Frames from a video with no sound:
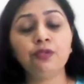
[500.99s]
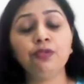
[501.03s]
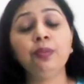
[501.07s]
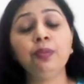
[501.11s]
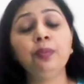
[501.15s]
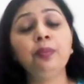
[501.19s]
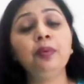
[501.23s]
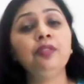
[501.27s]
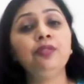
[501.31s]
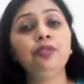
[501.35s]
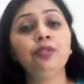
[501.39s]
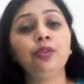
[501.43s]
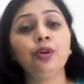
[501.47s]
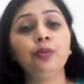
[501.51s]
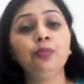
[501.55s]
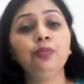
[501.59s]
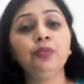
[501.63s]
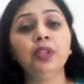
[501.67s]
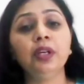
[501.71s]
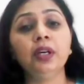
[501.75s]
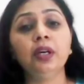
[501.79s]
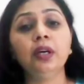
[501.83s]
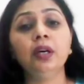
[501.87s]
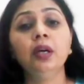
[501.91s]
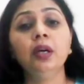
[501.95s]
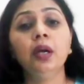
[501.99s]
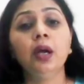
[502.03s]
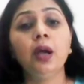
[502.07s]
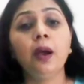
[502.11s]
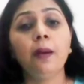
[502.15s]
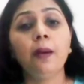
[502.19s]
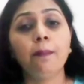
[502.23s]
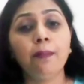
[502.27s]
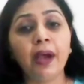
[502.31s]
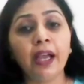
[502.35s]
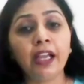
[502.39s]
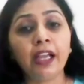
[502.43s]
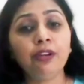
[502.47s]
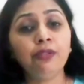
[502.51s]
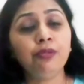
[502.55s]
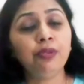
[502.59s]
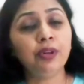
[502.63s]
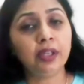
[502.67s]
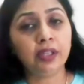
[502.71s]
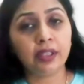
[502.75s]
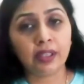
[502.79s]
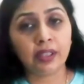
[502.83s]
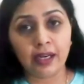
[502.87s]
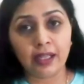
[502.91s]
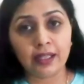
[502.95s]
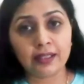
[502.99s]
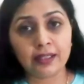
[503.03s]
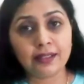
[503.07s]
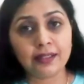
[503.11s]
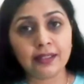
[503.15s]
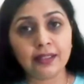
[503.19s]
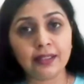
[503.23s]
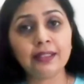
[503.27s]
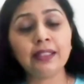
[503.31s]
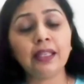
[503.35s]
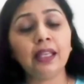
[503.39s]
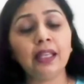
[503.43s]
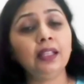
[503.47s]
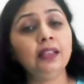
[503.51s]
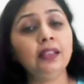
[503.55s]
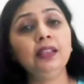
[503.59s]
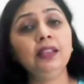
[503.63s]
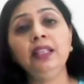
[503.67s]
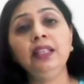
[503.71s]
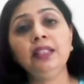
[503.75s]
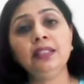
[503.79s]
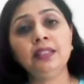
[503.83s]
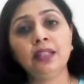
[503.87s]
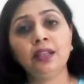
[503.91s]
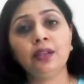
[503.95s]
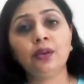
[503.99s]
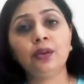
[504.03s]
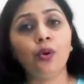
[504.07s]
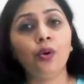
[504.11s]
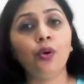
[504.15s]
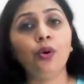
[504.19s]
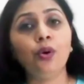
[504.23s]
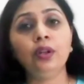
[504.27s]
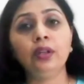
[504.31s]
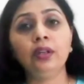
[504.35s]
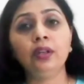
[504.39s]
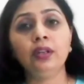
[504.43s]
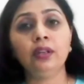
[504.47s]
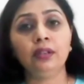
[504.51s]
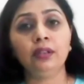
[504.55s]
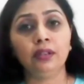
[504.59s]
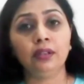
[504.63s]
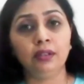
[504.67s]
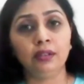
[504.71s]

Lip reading: women from the backward classes, and these are all